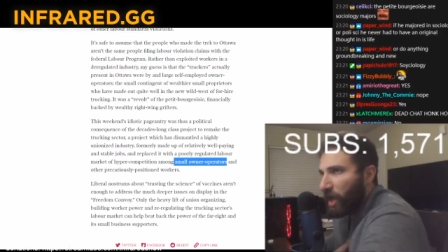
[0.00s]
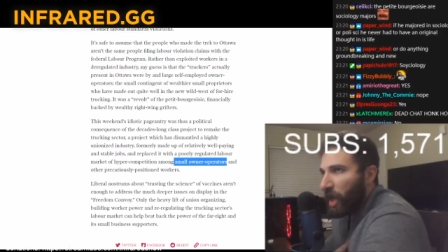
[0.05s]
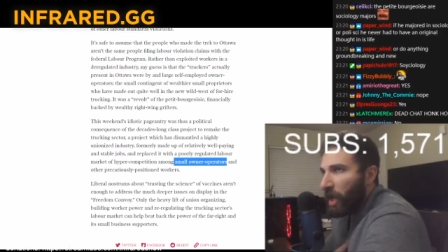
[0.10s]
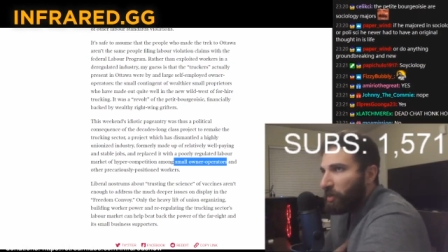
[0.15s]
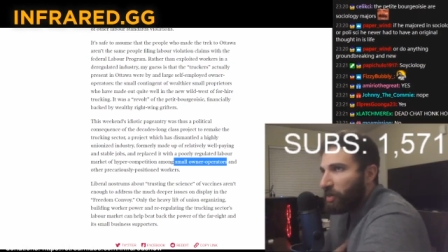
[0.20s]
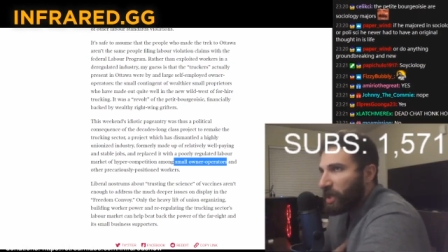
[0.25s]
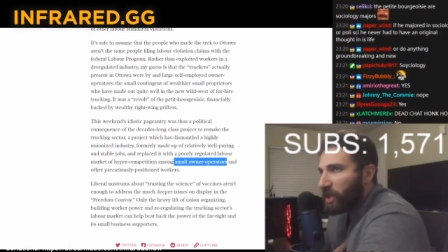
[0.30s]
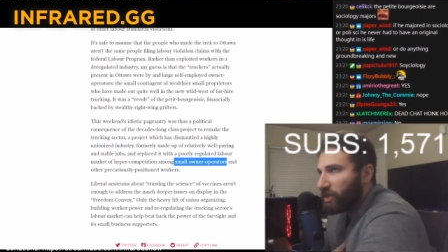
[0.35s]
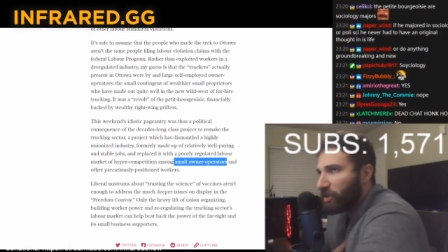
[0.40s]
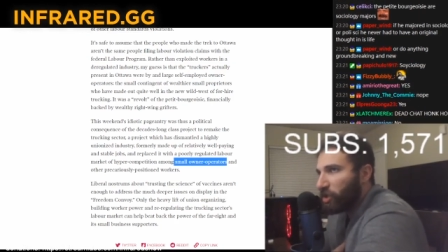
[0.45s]

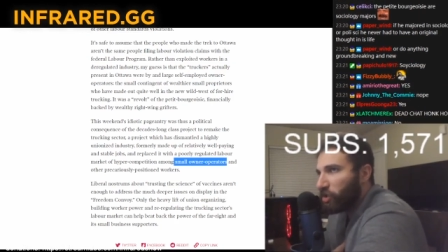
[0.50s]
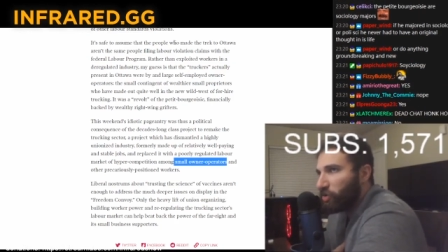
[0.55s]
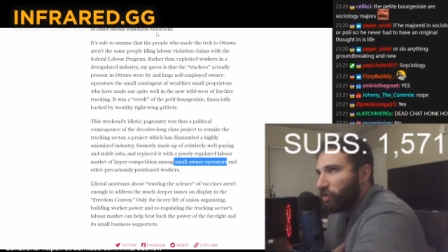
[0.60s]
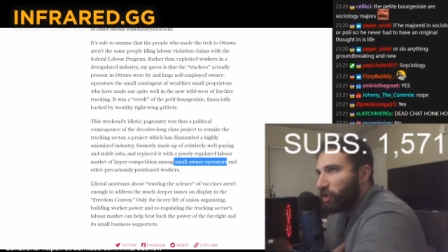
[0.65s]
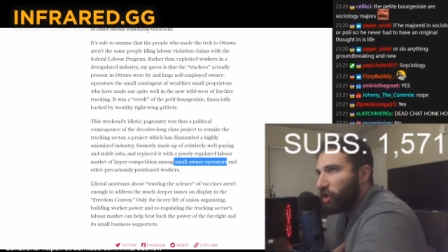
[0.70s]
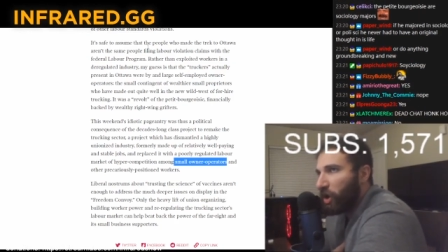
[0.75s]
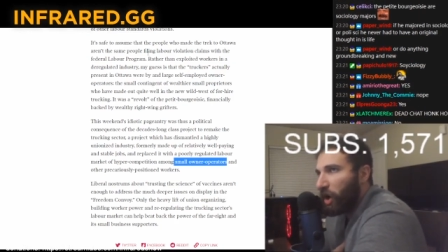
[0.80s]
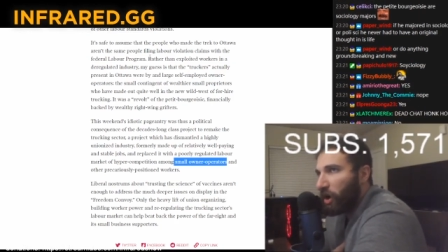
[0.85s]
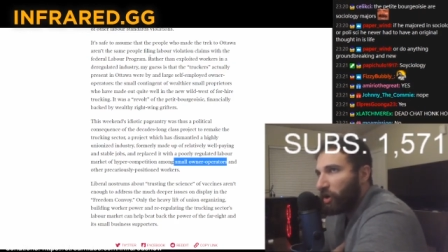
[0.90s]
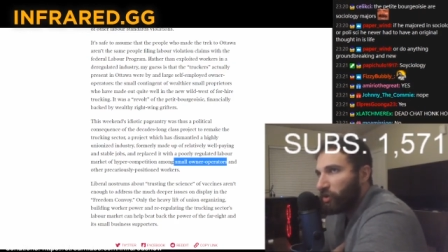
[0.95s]
Because here's what
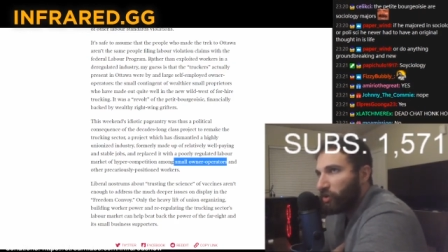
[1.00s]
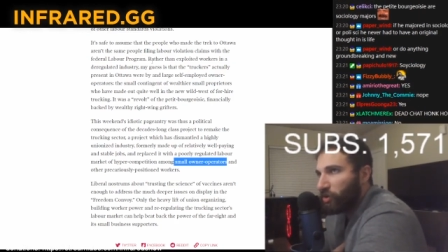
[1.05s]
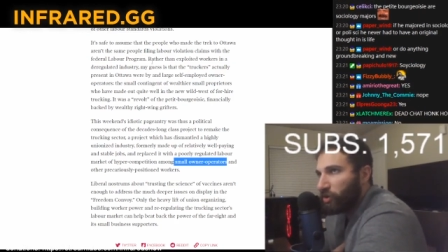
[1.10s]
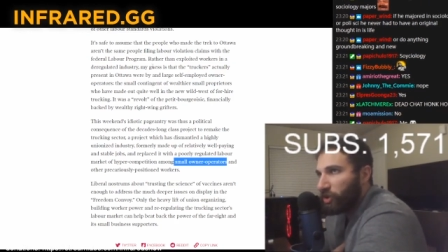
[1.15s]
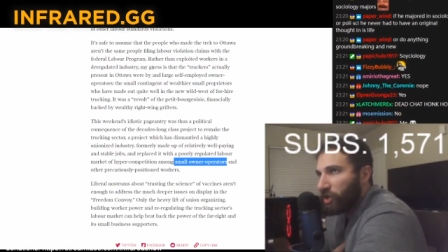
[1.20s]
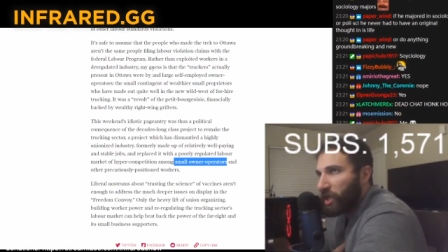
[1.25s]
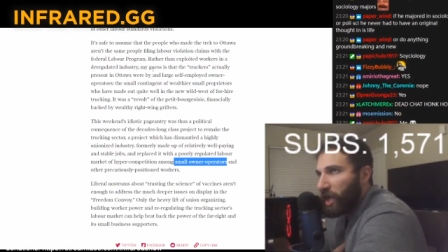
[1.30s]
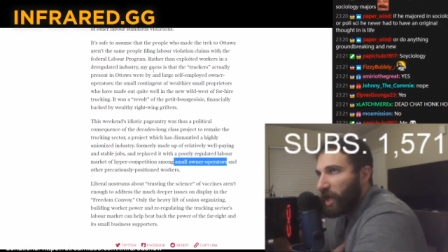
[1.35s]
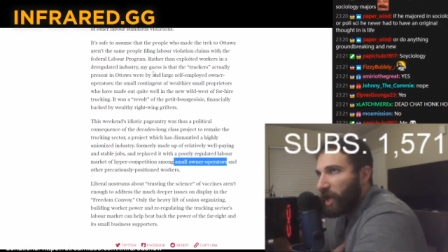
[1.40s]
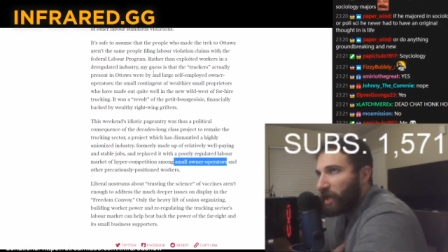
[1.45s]
the article
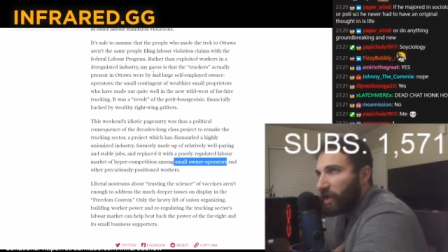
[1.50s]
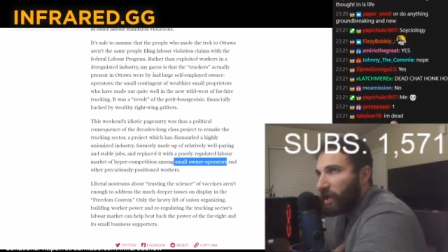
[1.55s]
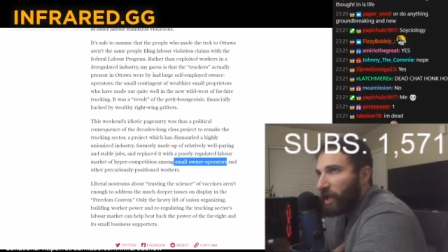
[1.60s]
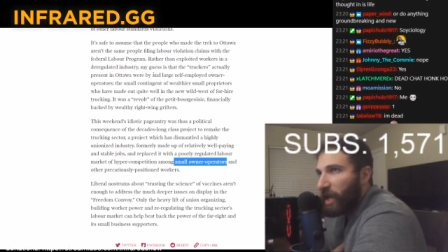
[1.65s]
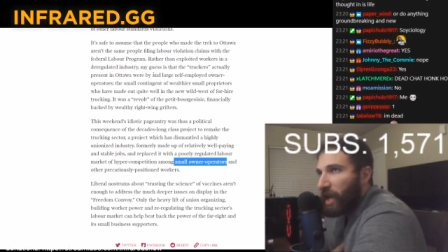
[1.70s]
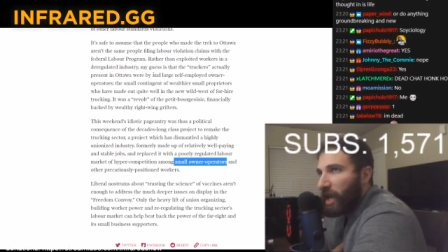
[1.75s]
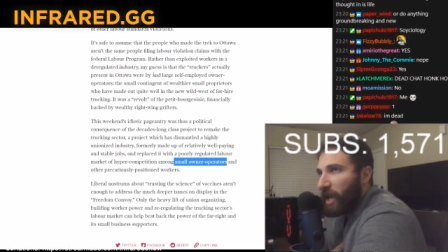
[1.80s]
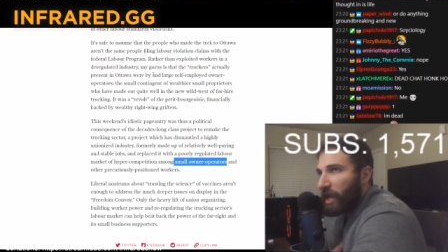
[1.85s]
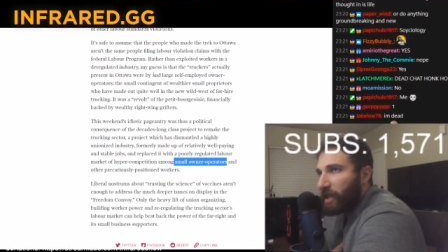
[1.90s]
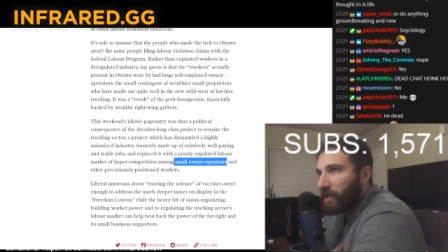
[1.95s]
said
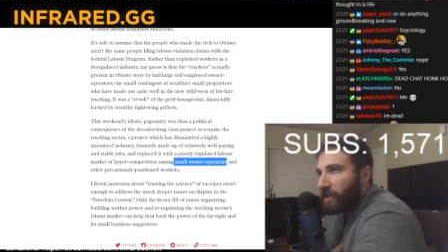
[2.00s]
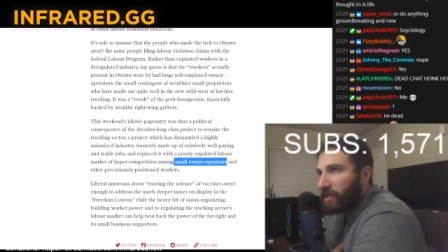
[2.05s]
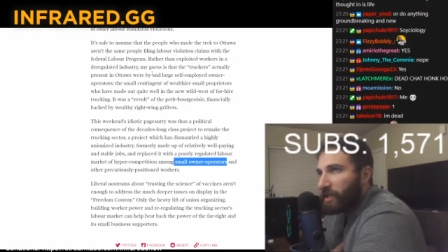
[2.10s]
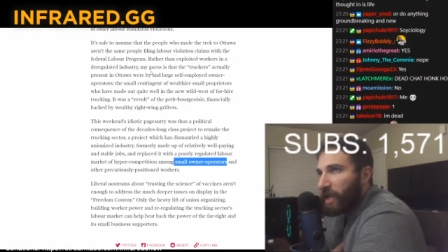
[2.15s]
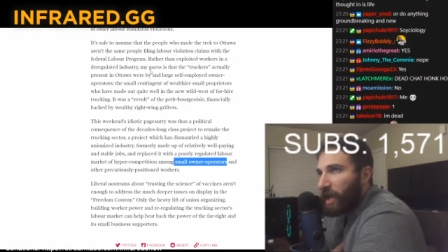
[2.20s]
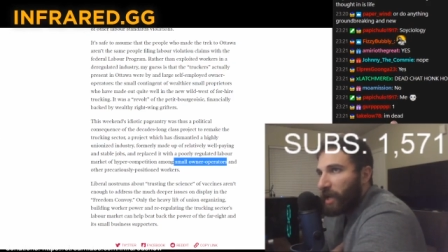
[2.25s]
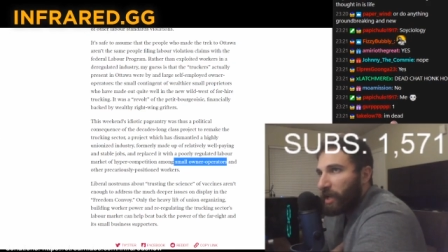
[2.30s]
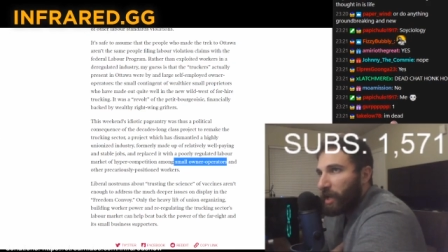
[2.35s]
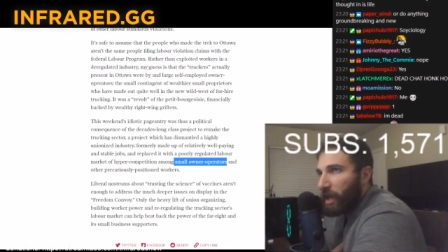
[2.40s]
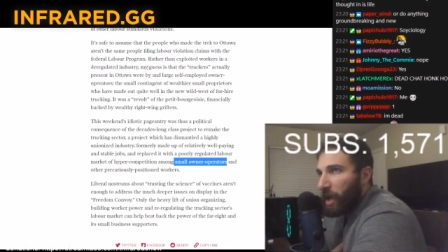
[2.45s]
it has
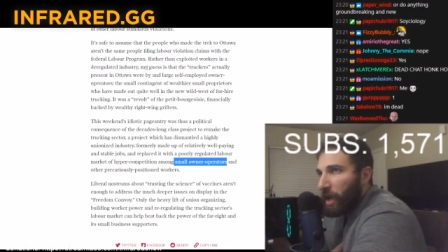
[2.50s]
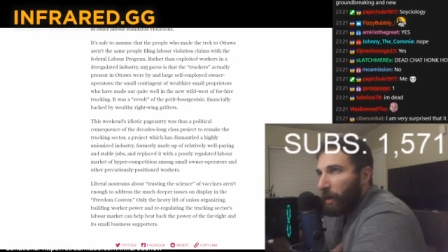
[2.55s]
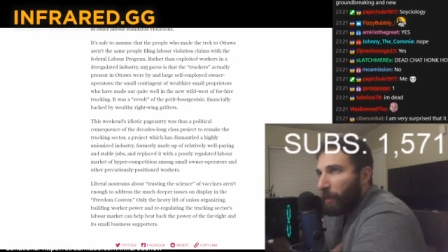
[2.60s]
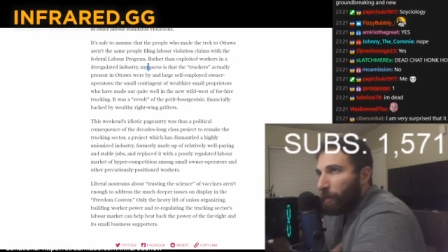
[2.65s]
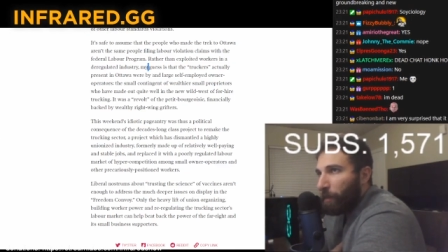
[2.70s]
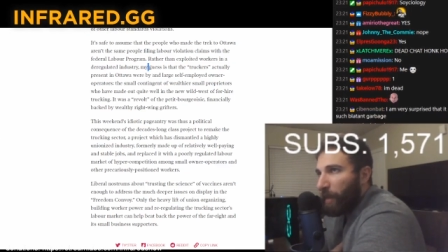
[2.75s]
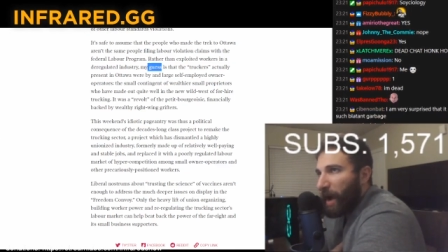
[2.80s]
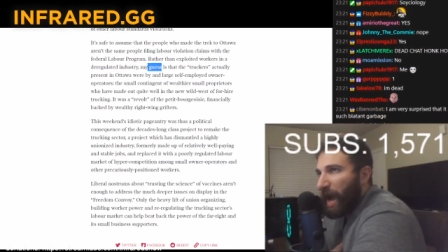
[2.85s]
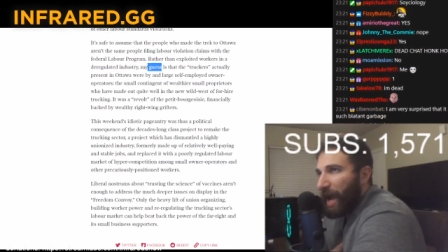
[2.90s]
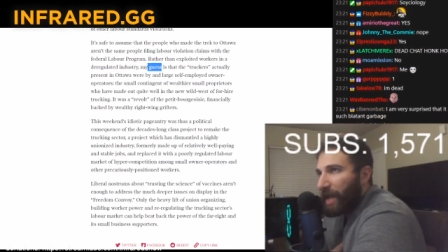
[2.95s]
said,
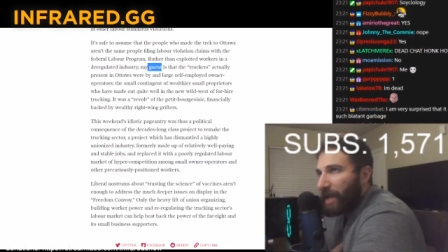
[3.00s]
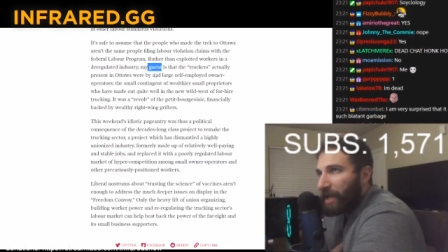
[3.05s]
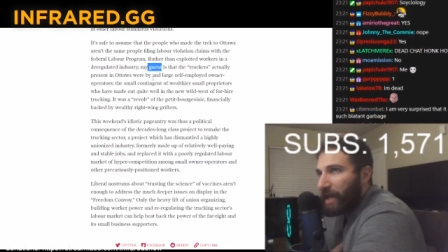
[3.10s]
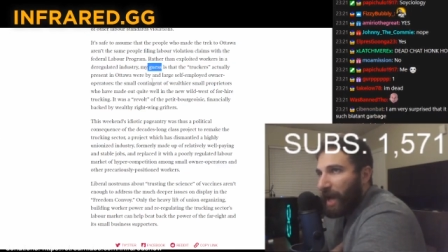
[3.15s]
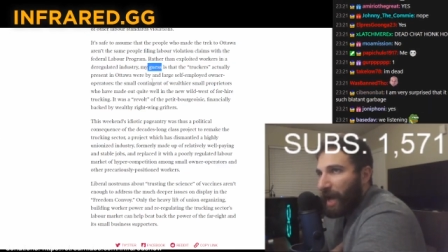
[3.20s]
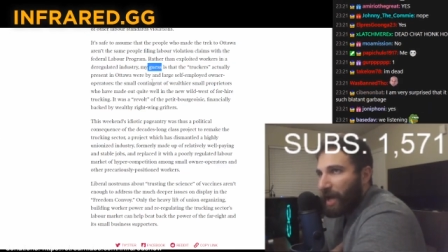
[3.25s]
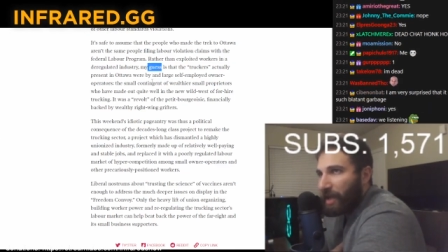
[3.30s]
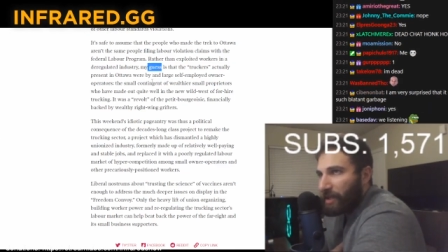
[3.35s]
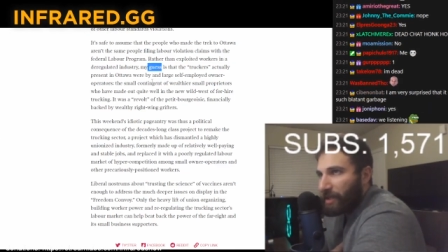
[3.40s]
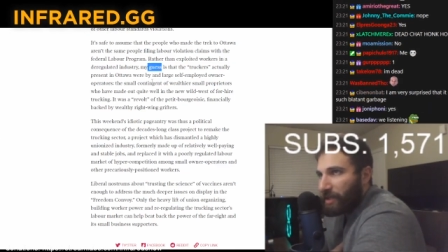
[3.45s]
my
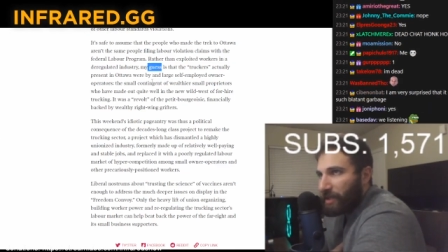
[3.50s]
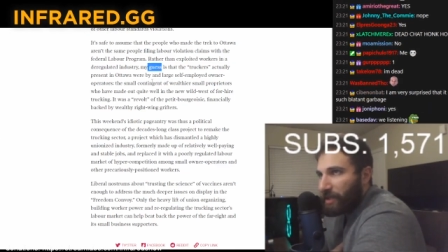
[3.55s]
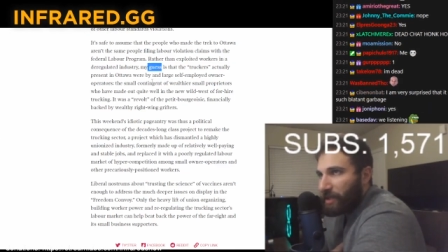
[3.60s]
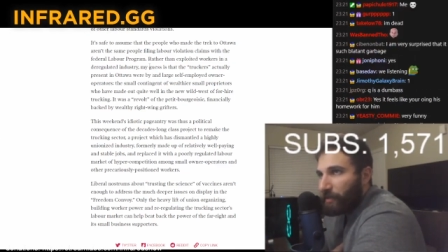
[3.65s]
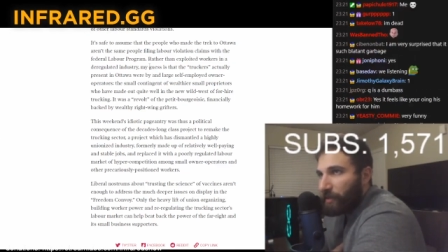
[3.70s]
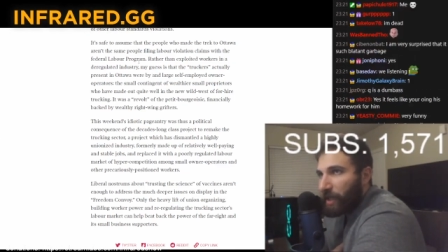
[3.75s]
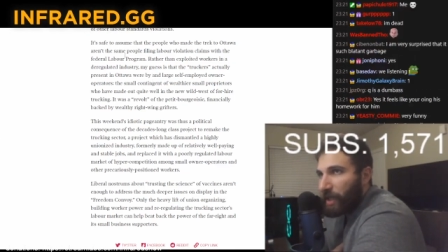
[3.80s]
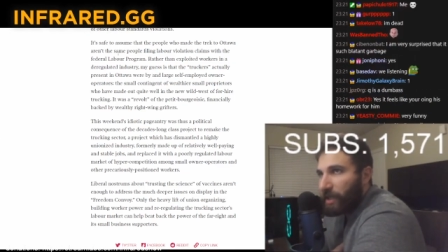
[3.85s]
guess.